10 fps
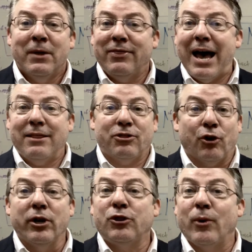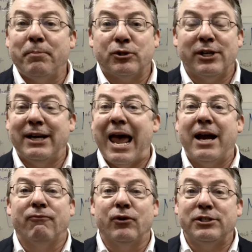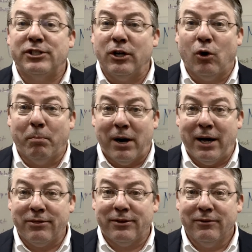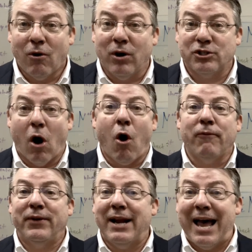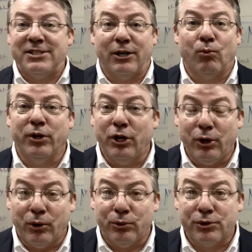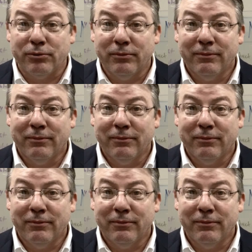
that 33% every single month or as often as it renews,